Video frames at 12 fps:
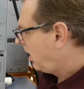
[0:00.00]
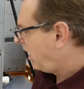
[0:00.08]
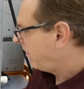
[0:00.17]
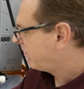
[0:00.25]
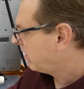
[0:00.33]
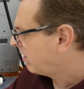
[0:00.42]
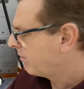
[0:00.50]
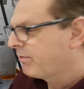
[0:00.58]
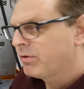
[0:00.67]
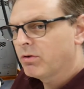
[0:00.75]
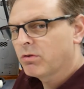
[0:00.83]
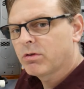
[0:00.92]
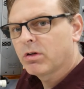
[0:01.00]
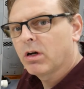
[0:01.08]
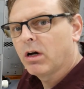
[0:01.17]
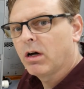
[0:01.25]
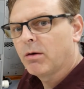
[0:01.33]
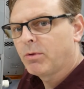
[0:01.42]
I've got a Fluke
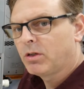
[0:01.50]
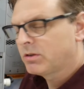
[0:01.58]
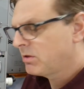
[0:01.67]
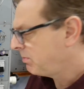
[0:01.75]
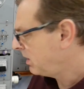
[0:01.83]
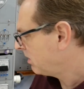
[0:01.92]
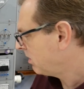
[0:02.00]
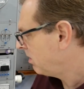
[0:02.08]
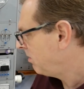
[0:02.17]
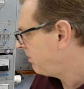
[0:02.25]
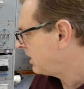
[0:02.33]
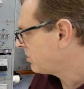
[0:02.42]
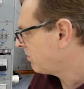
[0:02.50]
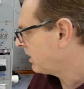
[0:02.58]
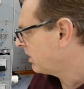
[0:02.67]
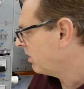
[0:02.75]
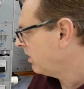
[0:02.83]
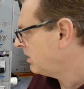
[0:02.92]
uh, multimeter
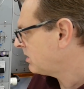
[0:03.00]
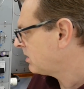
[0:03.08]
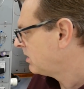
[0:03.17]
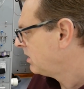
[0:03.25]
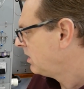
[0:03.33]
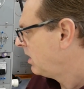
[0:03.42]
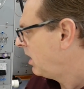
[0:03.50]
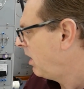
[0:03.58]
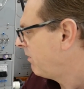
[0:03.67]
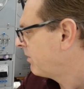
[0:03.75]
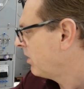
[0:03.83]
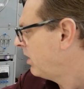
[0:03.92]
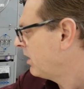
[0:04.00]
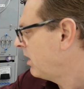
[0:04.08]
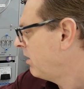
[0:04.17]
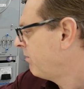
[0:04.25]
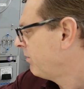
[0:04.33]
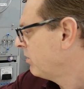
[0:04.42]
measuring current. I've got
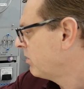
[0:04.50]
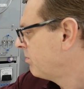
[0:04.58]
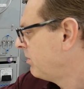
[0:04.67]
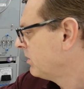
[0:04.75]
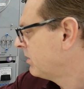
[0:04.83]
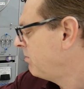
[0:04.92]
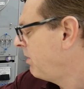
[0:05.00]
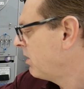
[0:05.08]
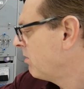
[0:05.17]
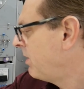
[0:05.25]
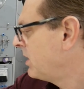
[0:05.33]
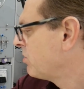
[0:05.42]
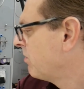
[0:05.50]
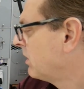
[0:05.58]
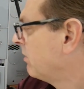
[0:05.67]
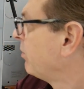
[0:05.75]
a Fluke multimeter measuring the